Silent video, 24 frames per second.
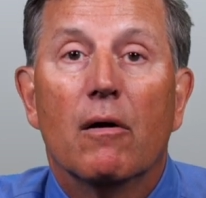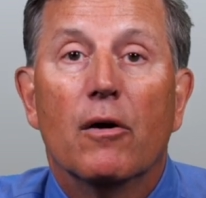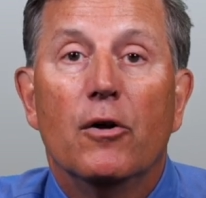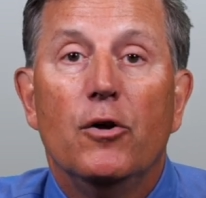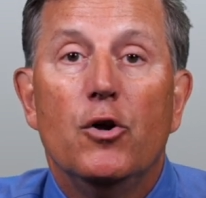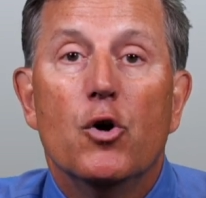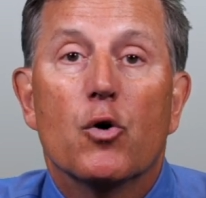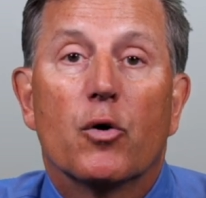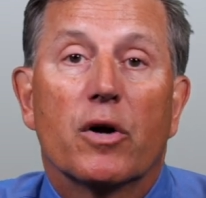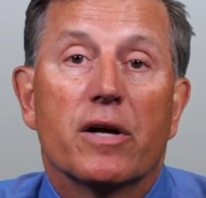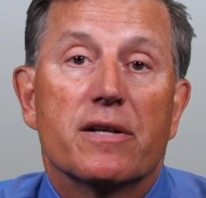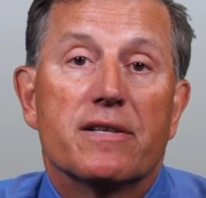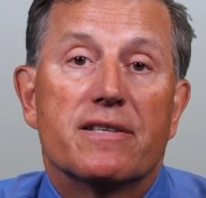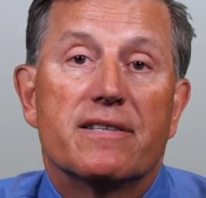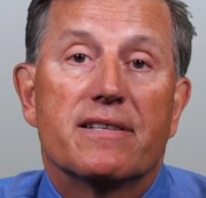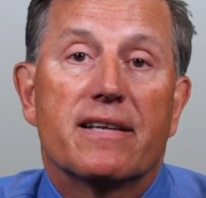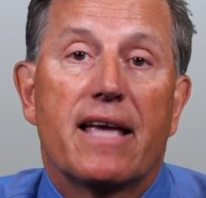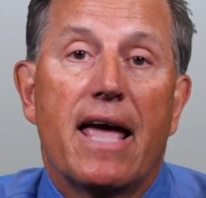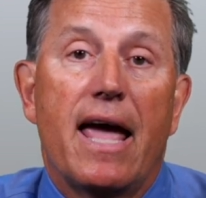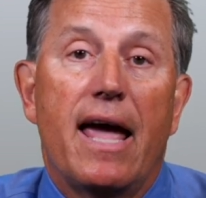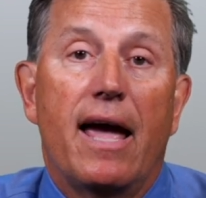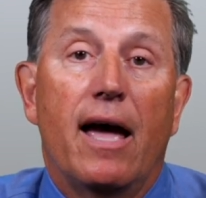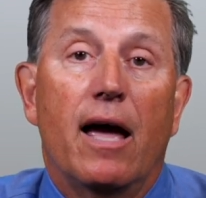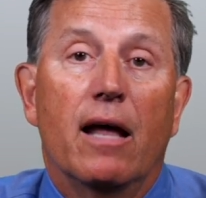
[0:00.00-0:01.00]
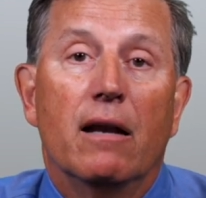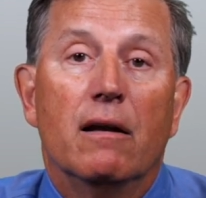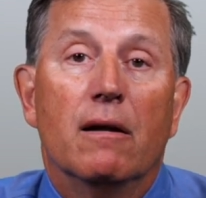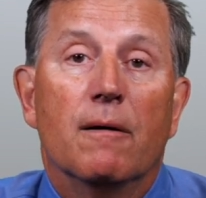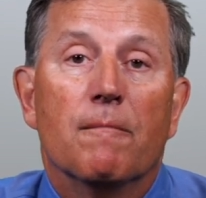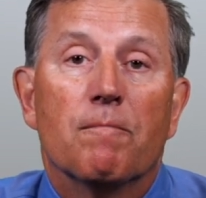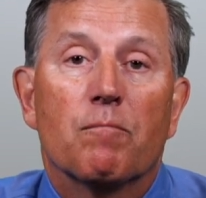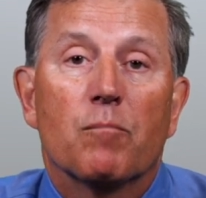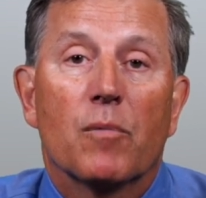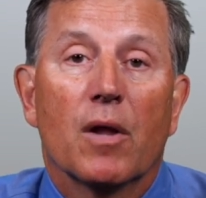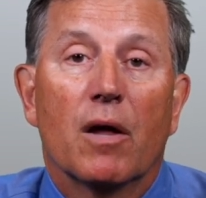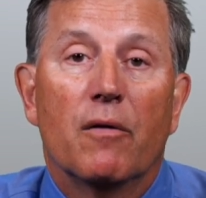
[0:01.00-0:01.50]
You can scan
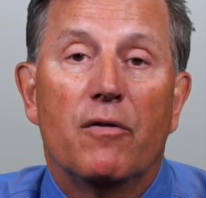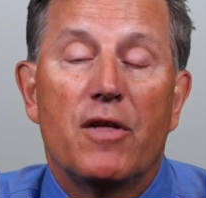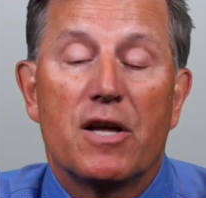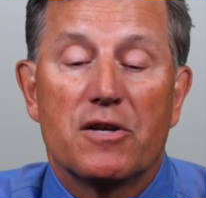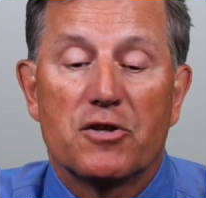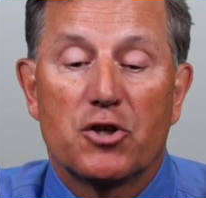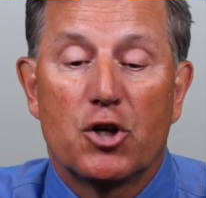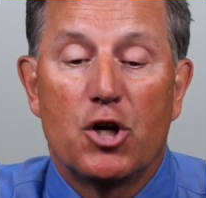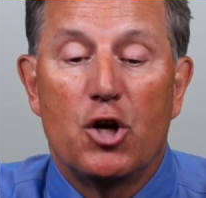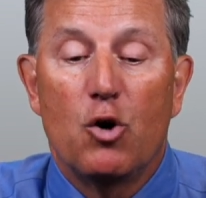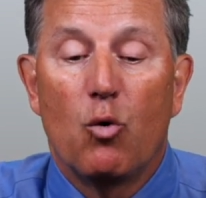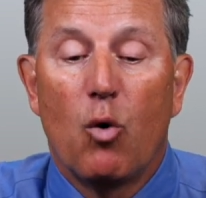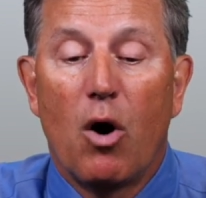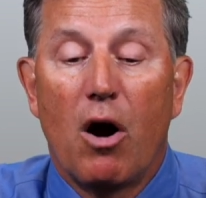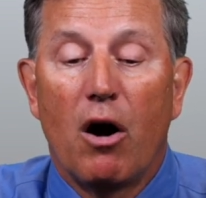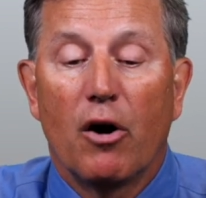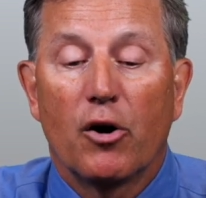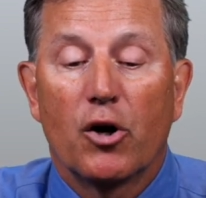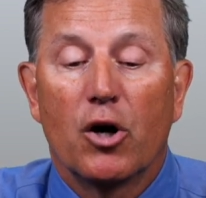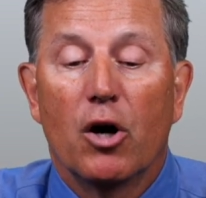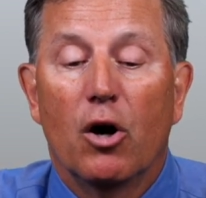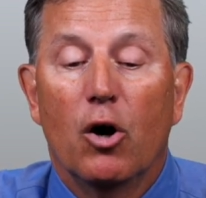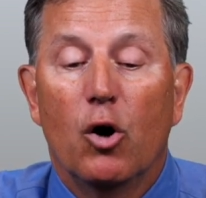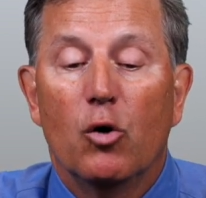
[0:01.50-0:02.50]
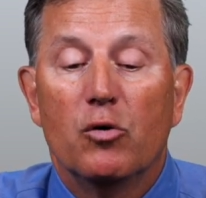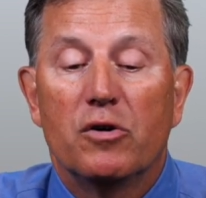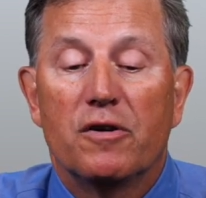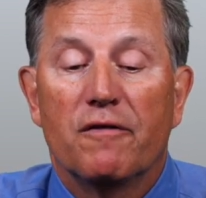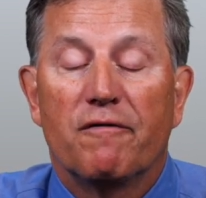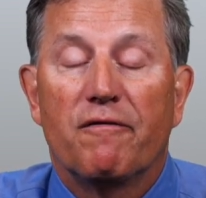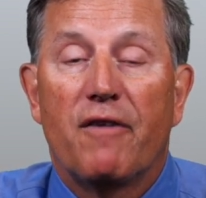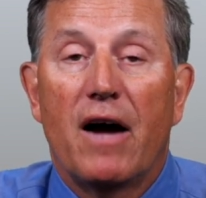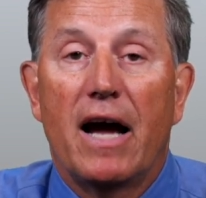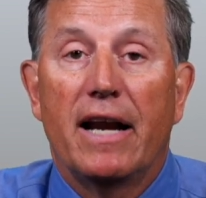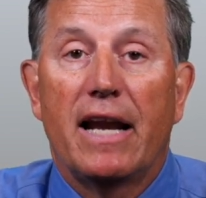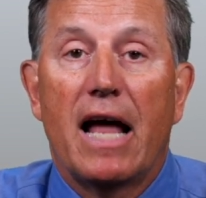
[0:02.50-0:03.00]
this QR code to
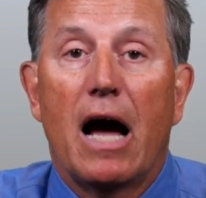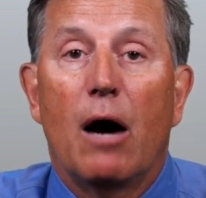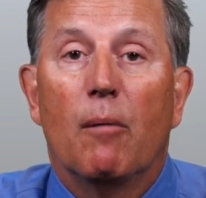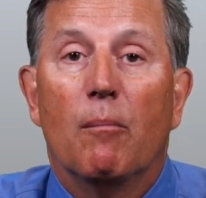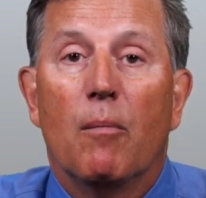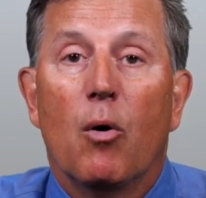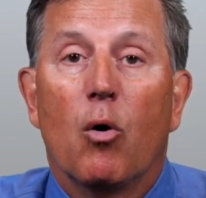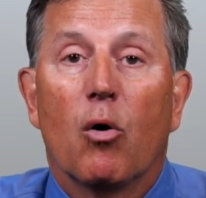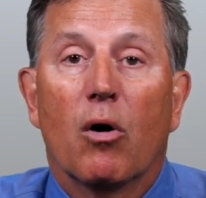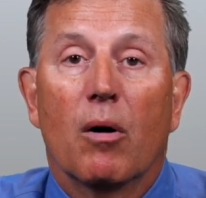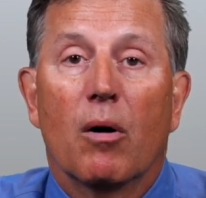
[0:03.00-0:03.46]
find out more